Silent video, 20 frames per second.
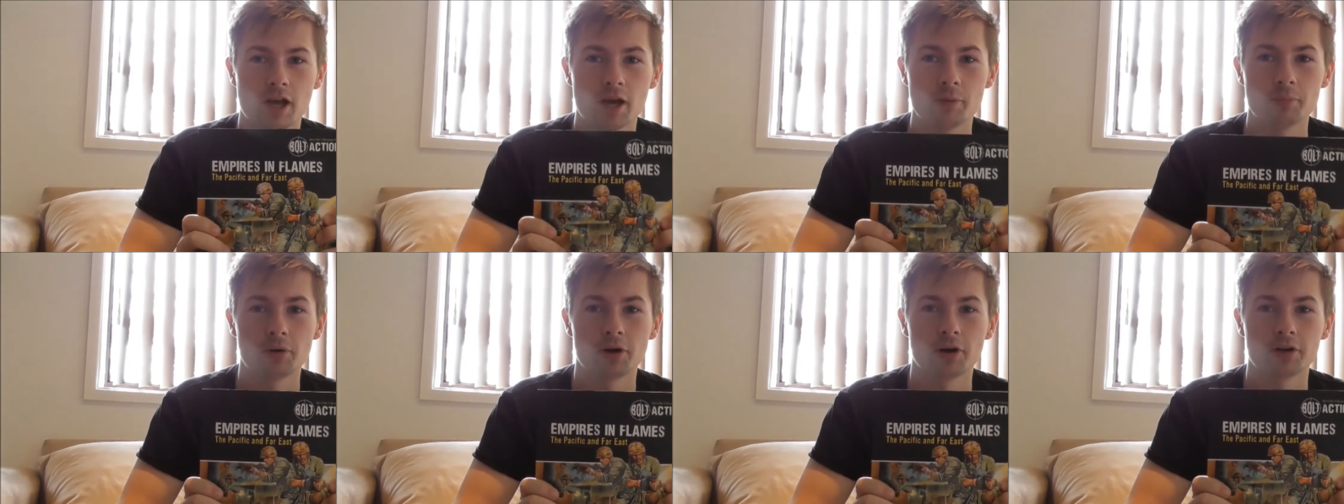
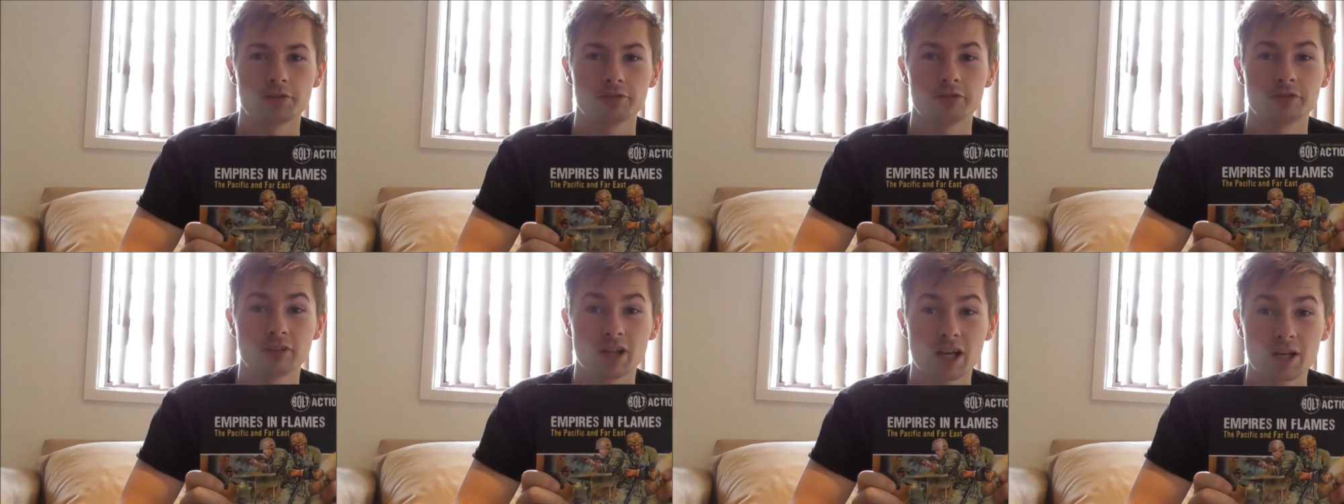Empire in
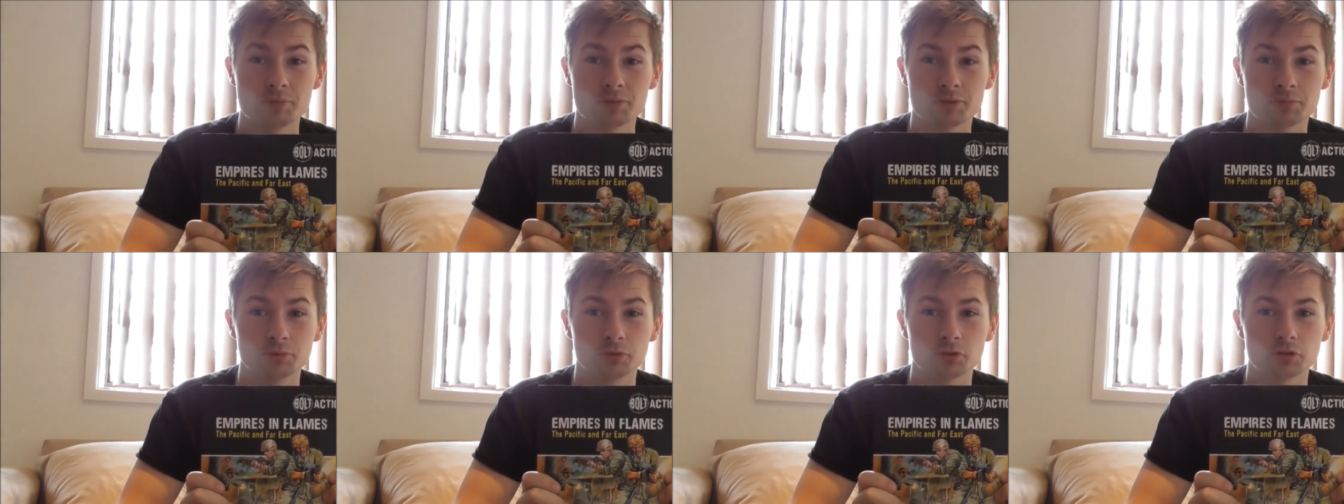
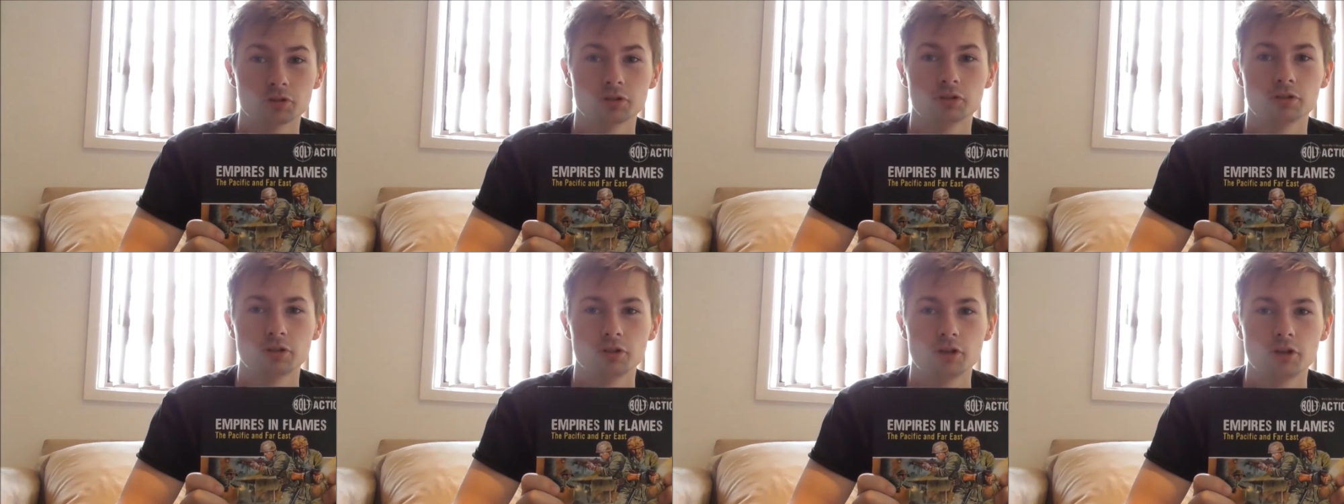Flames book.
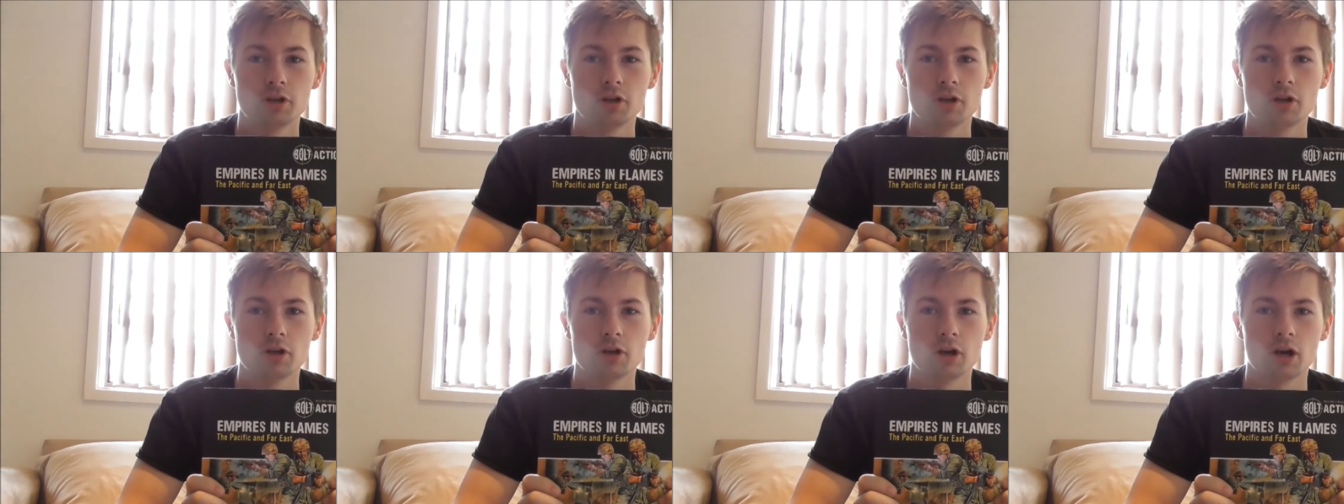
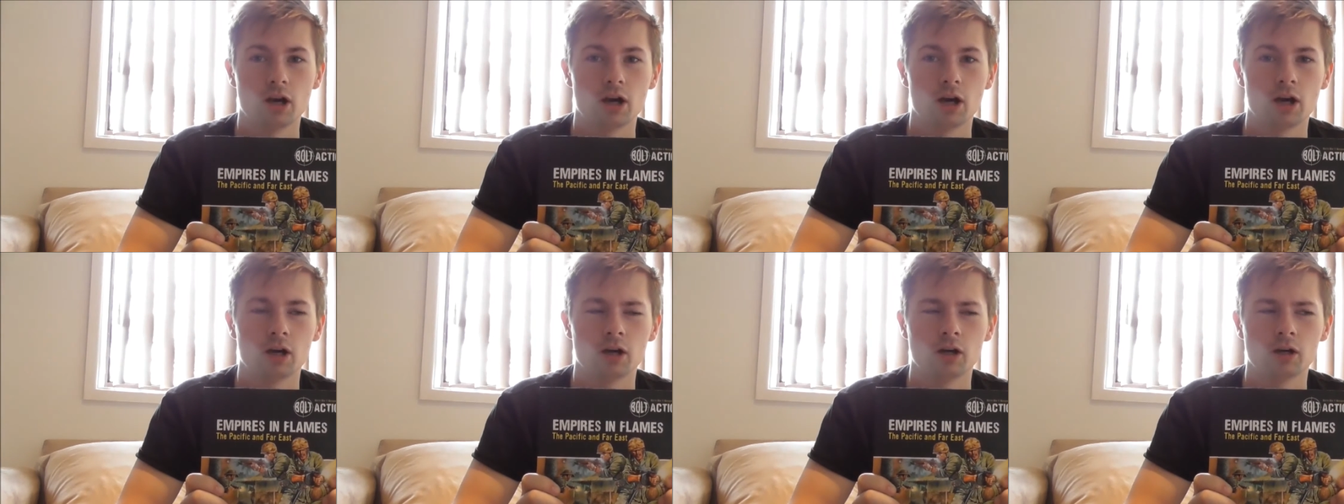
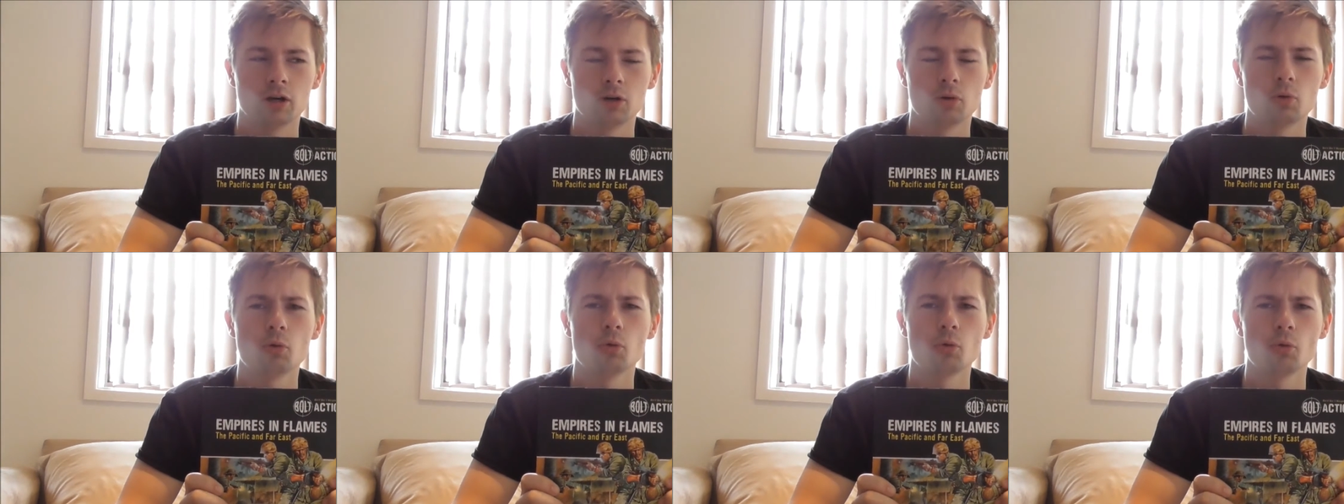
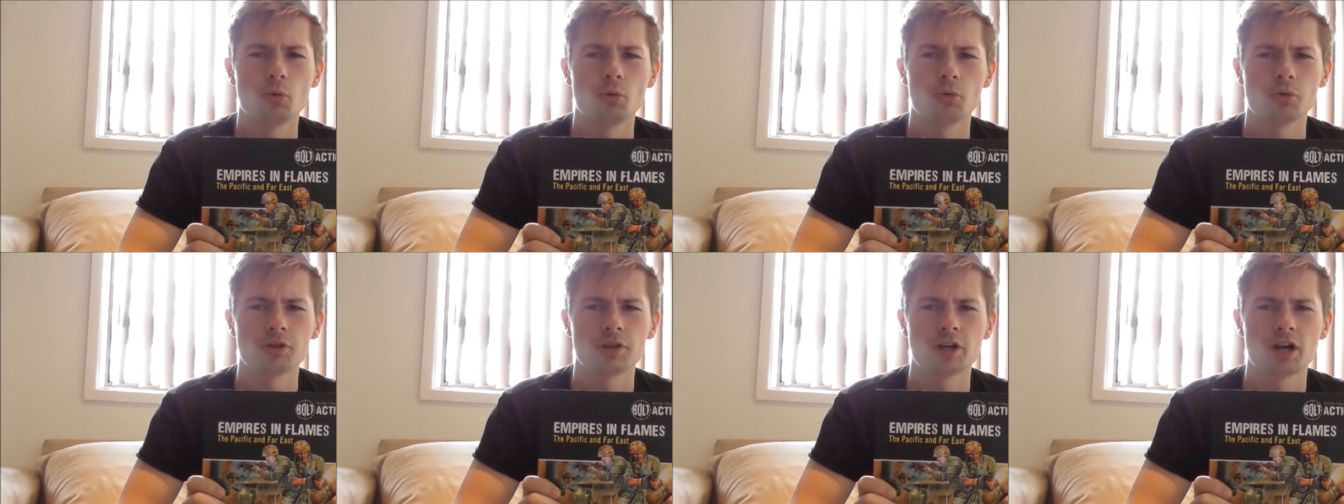
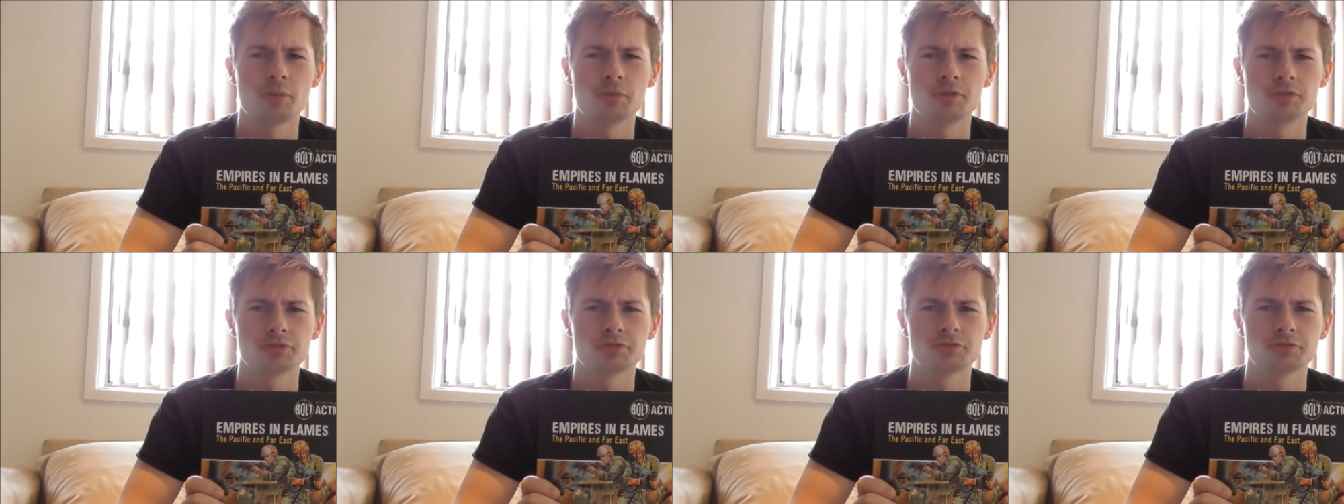All the
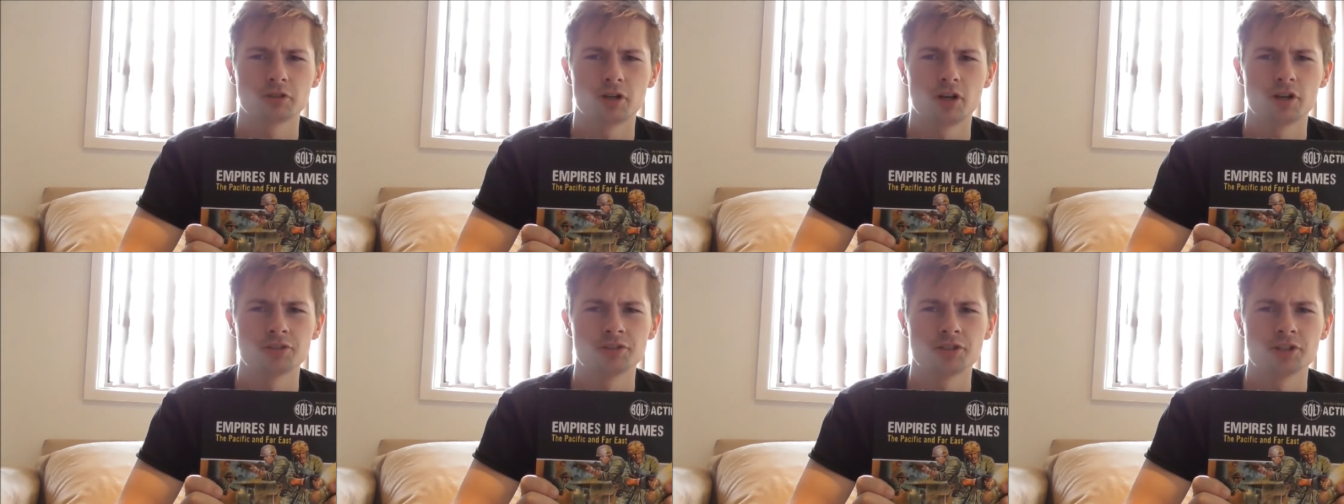armies of
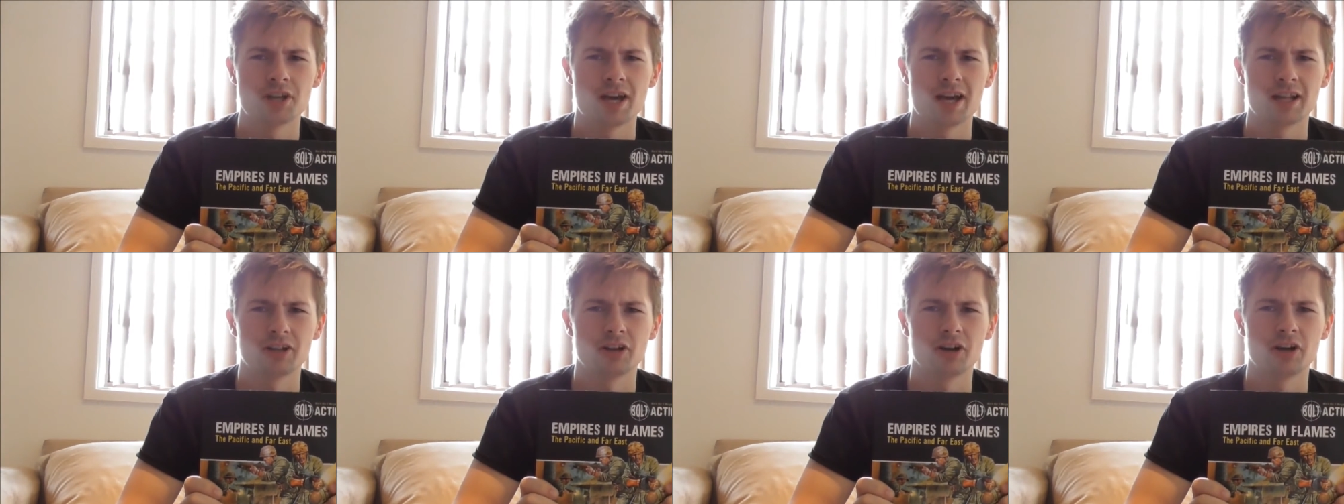France and
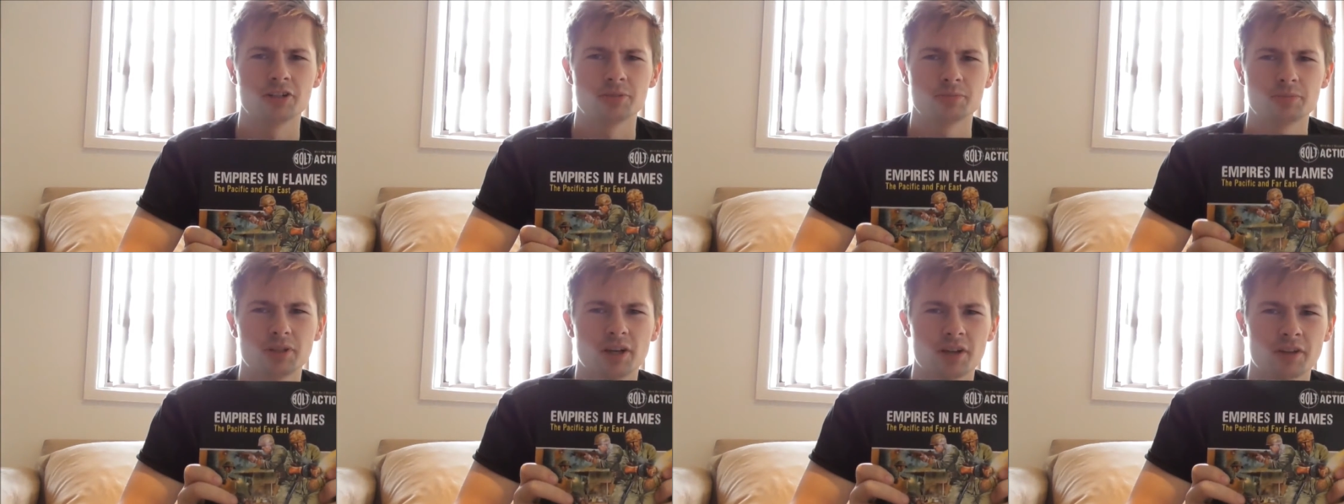allies,
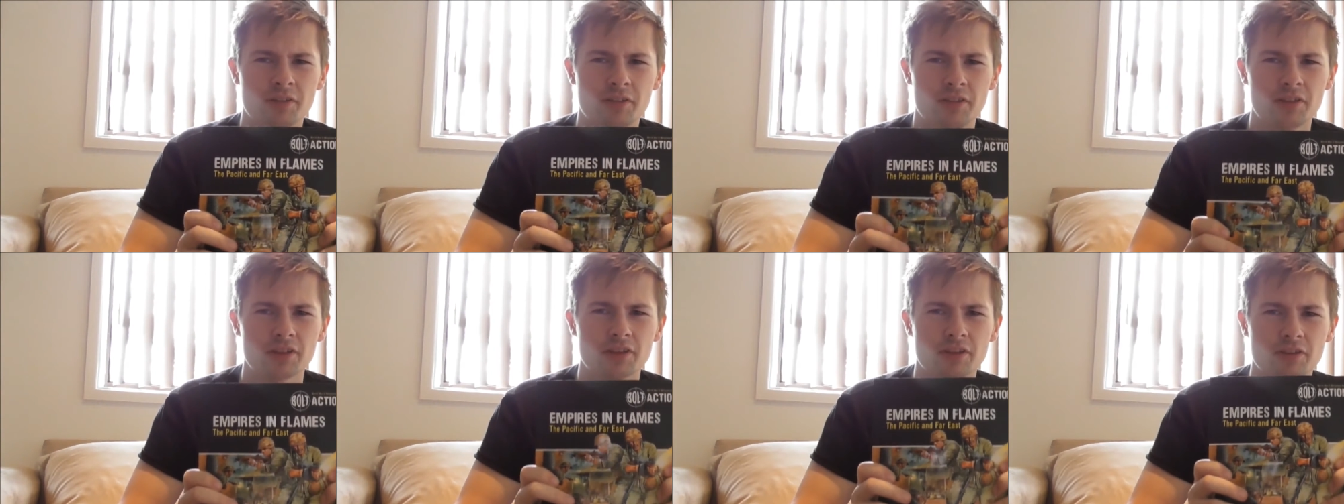but I
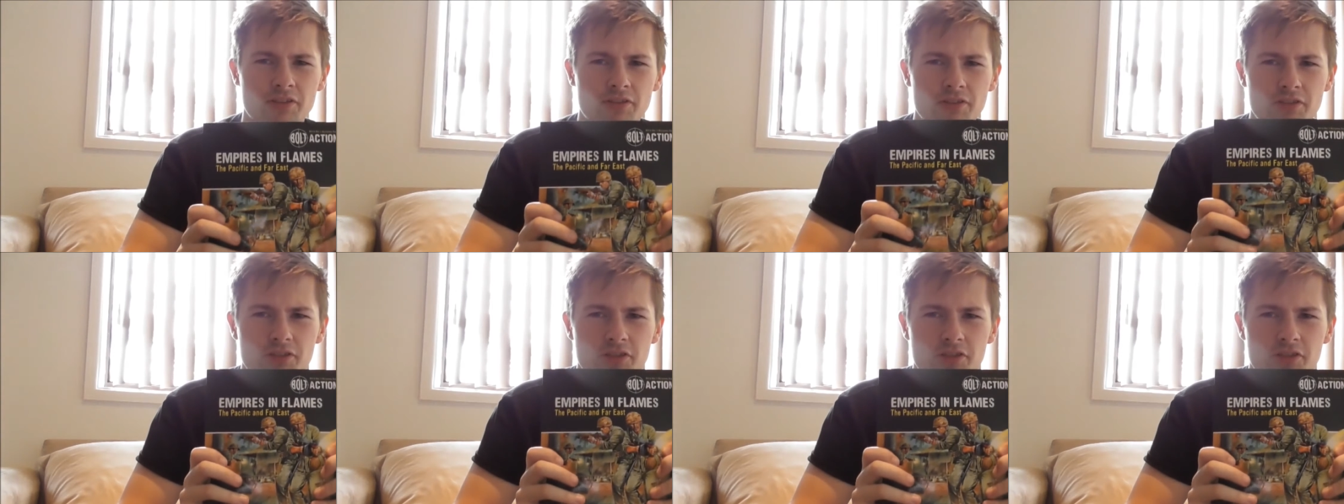think